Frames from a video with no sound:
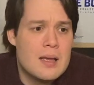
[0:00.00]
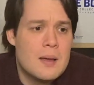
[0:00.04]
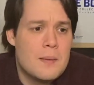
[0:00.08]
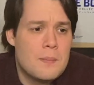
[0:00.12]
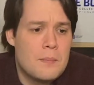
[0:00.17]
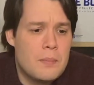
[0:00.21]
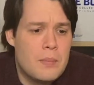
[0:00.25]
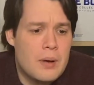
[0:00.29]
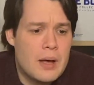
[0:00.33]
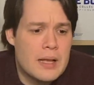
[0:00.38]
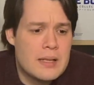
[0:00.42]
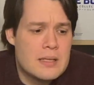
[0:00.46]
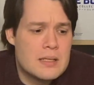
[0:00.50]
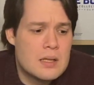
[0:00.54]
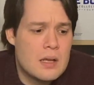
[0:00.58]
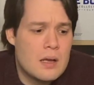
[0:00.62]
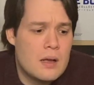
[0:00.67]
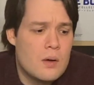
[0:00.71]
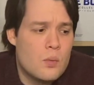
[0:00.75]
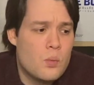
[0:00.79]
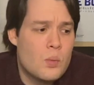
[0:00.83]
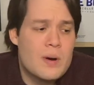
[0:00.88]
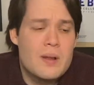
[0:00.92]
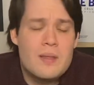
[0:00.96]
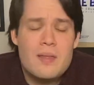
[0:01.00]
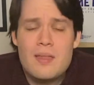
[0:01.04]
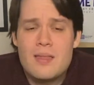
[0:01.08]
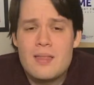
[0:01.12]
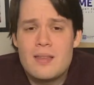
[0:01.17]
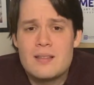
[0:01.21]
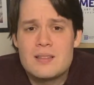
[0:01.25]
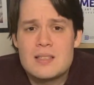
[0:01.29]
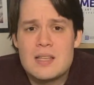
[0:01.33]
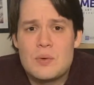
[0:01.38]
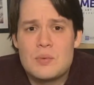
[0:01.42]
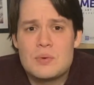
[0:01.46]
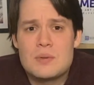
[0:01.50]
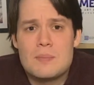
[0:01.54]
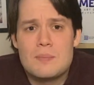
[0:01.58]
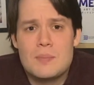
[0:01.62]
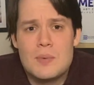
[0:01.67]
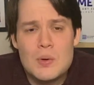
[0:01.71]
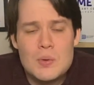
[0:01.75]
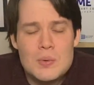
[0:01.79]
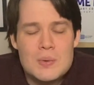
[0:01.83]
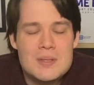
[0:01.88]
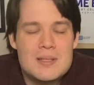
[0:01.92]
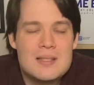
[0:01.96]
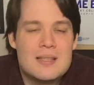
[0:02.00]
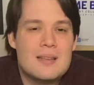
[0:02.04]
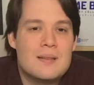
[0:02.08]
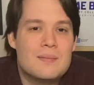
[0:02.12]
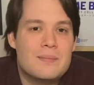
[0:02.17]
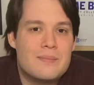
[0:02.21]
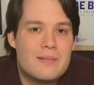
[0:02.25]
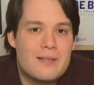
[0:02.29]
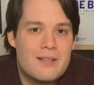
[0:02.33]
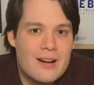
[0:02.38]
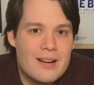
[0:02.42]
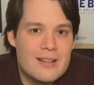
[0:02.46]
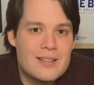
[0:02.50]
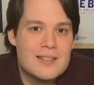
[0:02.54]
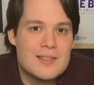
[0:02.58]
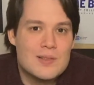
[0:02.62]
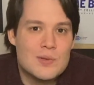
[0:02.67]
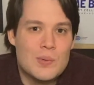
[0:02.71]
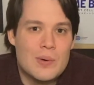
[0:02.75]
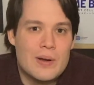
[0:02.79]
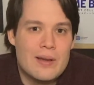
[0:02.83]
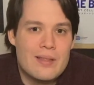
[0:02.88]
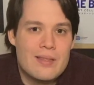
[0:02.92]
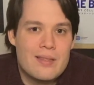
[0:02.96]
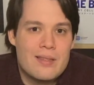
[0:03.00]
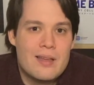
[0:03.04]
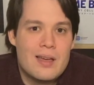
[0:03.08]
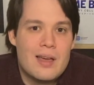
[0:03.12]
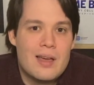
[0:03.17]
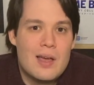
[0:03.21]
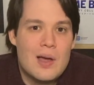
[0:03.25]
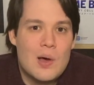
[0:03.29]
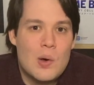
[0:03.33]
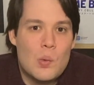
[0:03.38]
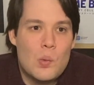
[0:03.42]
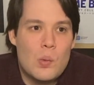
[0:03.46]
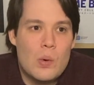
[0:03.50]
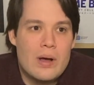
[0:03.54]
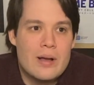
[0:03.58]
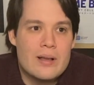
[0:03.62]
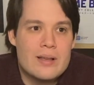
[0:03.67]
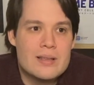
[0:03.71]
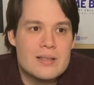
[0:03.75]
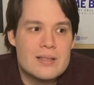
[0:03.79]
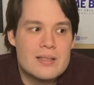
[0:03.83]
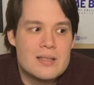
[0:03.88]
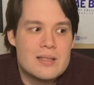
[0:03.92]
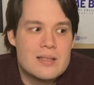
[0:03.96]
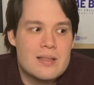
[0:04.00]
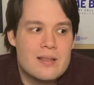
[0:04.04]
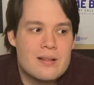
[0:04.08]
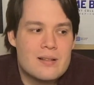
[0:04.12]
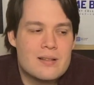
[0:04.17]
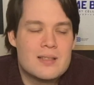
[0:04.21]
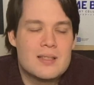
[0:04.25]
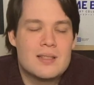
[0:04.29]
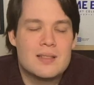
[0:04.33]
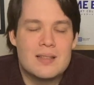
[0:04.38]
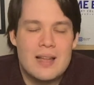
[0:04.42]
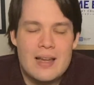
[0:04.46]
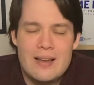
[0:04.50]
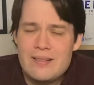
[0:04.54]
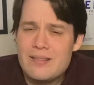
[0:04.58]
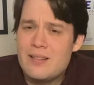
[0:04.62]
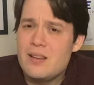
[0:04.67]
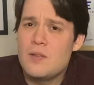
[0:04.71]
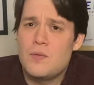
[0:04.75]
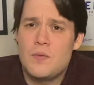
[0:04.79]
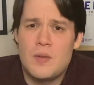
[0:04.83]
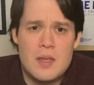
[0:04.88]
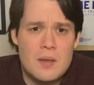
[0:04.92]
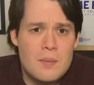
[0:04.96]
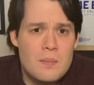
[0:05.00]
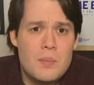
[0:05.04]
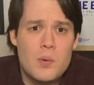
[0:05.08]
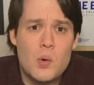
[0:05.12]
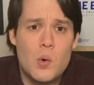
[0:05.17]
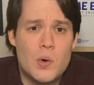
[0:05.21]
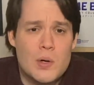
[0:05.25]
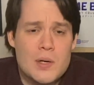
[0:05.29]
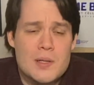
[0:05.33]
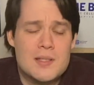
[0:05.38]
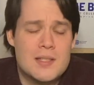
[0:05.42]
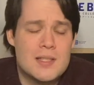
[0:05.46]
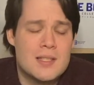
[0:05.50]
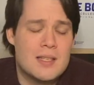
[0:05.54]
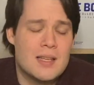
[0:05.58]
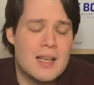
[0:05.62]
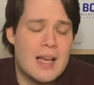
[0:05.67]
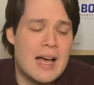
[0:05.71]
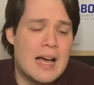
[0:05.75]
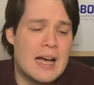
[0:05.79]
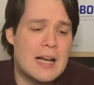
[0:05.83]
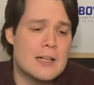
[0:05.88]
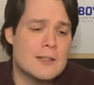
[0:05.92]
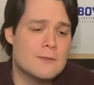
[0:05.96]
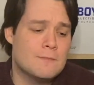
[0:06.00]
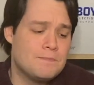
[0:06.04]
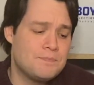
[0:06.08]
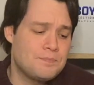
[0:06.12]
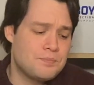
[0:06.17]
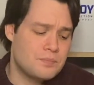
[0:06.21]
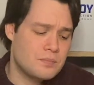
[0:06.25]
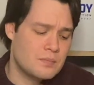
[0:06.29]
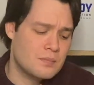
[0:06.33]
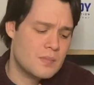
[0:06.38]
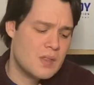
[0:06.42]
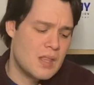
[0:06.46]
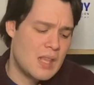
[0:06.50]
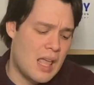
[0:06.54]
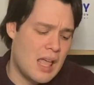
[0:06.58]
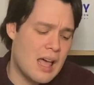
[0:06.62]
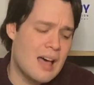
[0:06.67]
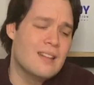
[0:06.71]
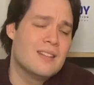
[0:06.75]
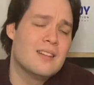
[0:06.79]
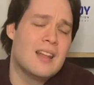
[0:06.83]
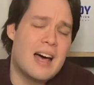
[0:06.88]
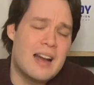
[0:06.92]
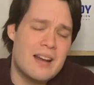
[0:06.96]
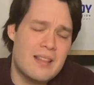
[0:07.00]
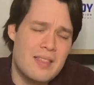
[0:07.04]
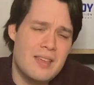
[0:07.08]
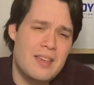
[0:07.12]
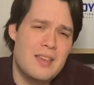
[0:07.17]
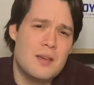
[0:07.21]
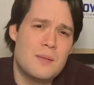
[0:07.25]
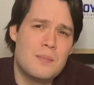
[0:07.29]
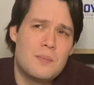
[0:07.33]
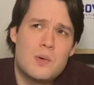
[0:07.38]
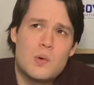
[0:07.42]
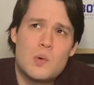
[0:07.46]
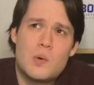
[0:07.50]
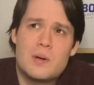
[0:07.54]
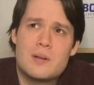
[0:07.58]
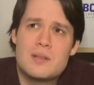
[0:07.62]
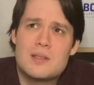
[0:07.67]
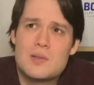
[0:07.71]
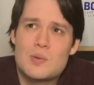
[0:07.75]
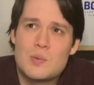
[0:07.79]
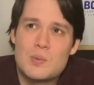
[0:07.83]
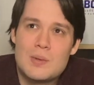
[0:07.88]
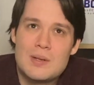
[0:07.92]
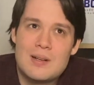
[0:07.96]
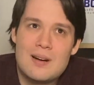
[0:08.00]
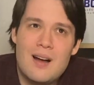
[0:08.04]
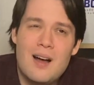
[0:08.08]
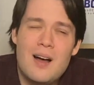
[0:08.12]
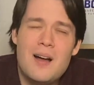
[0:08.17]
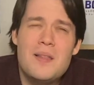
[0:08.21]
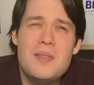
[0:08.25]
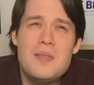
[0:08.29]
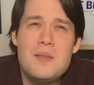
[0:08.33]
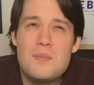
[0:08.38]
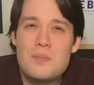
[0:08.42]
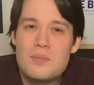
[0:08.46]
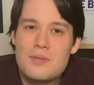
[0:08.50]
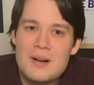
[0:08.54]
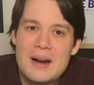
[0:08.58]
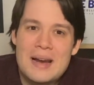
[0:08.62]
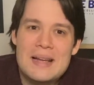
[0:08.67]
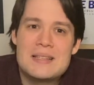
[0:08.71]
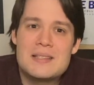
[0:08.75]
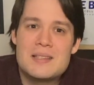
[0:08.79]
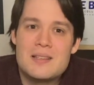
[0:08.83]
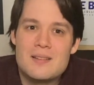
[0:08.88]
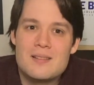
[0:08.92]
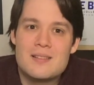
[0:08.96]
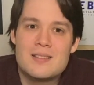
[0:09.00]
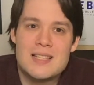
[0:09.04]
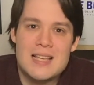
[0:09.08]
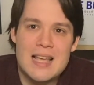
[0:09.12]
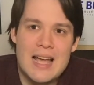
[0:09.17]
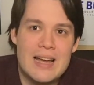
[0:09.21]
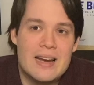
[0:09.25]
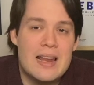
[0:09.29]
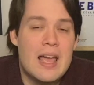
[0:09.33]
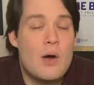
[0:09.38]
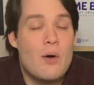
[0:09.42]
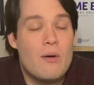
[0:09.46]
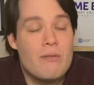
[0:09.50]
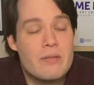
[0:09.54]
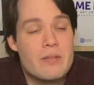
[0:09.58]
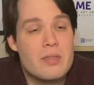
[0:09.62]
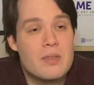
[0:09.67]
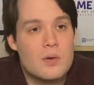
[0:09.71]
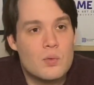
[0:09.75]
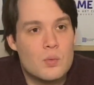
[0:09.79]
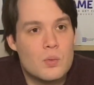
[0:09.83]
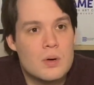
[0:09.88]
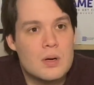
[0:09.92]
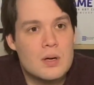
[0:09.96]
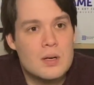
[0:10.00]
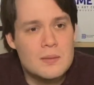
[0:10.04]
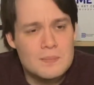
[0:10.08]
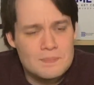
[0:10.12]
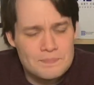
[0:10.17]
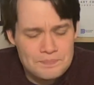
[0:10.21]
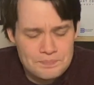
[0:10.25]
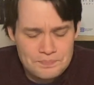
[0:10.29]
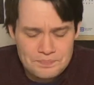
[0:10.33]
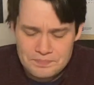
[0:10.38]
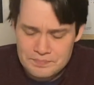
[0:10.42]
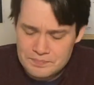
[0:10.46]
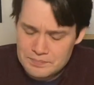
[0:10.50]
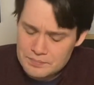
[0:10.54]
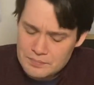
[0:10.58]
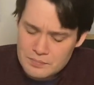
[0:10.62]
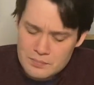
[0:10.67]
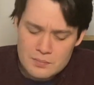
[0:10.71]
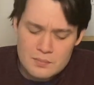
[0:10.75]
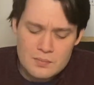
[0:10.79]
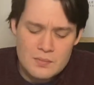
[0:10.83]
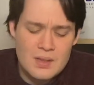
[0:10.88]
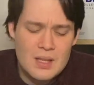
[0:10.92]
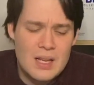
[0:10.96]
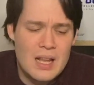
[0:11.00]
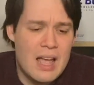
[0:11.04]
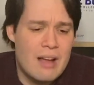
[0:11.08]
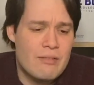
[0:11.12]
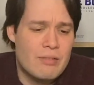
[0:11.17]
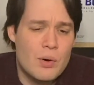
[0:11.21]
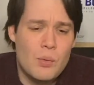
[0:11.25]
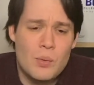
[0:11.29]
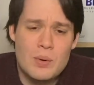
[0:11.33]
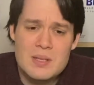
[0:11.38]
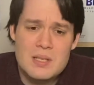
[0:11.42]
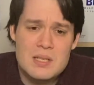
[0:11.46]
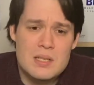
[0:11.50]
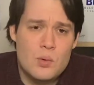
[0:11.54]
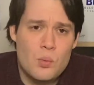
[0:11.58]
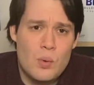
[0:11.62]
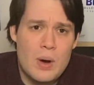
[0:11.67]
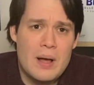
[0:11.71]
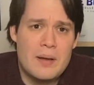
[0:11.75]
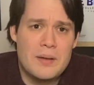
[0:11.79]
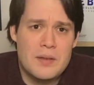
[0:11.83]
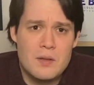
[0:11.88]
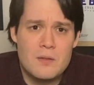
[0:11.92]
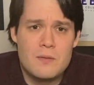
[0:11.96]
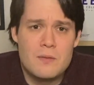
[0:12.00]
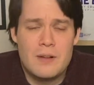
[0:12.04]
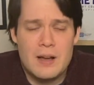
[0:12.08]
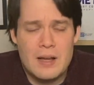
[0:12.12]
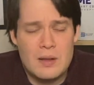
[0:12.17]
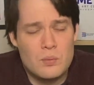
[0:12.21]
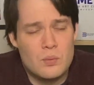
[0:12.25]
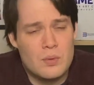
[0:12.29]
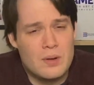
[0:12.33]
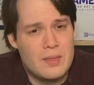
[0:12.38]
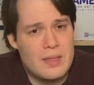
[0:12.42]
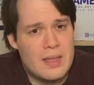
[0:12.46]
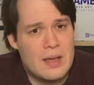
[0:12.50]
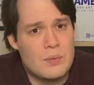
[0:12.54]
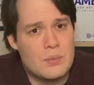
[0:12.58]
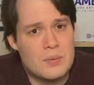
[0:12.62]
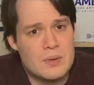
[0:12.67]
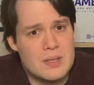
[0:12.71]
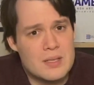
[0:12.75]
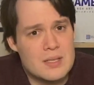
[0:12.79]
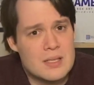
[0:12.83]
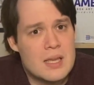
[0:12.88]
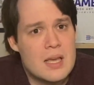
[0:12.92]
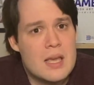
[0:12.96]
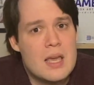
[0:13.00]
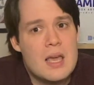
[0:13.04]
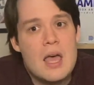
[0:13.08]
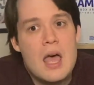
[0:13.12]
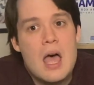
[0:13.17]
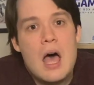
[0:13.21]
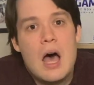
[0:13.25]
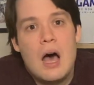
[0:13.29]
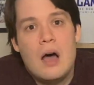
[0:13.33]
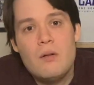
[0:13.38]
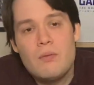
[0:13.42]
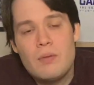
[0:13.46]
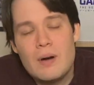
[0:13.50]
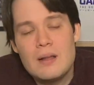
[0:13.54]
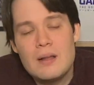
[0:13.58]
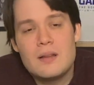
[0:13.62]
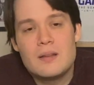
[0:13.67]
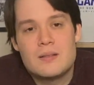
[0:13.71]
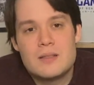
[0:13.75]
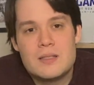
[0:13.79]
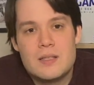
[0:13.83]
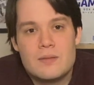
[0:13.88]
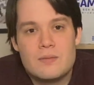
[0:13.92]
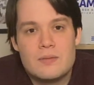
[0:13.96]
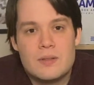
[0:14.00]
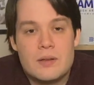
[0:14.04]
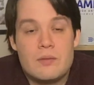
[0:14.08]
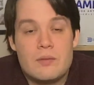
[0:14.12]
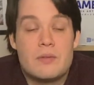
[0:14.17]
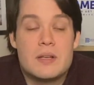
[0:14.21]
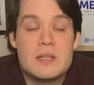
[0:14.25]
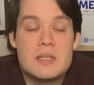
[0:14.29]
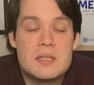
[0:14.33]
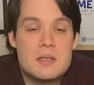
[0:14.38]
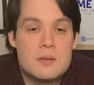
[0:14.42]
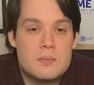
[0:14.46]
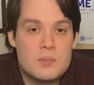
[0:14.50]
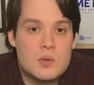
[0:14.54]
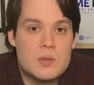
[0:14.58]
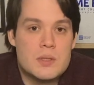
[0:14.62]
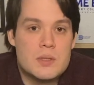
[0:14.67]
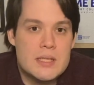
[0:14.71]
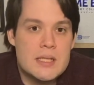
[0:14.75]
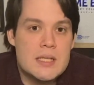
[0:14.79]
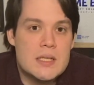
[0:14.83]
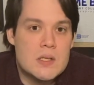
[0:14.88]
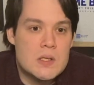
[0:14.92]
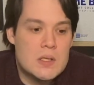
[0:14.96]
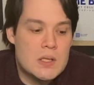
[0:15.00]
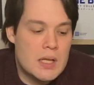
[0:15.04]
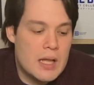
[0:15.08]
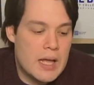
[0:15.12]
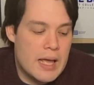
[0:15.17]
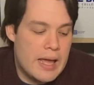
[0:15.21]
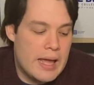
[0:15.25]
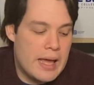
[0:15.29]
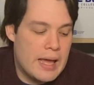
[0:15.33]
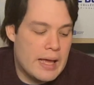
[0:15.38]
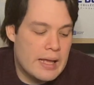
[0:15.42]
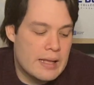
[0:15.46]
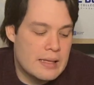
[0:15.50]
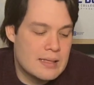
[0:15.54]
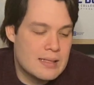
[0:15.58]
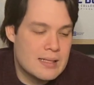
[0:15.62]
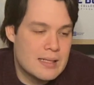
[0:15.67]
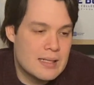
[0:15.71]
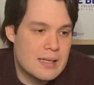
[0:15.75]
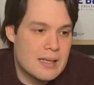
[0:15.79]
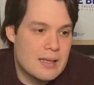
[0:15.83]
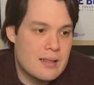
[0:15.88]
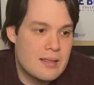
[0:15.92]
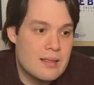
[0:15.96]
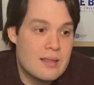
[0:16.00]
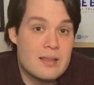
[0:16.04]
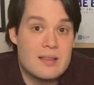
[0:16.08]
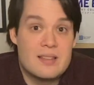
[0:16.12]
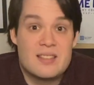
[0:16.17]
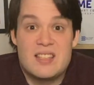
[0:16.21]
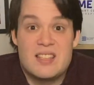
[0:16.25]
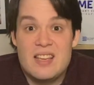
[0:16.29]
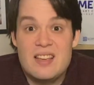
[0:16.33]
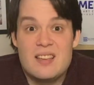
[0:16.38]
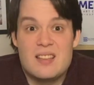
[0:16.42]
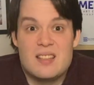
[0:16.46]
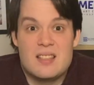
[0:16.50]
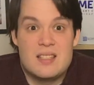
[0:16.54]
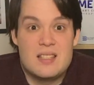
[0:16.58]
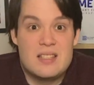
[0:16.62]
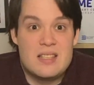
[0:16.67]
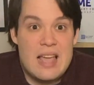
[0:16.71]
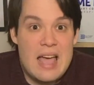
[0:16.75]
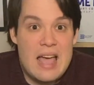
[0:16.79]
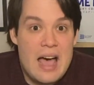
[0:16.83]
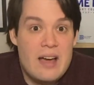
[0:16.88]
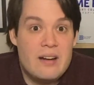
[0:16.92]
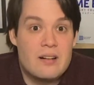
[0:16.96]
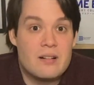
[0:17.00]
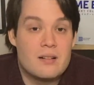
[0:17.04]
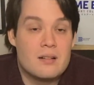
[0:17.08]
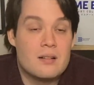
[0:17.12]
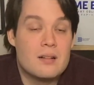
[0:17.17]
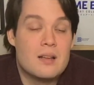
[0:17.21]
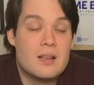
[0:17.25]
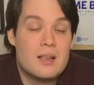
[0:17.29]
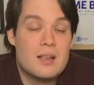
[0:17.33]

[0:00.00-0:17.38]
But one of the things I was most impressed with was their selection of imports. A lot of the imports were on the pricier side. However, there were, every once in a while, you'd find one that was a relatively reasonable deal, and the Sega Saturn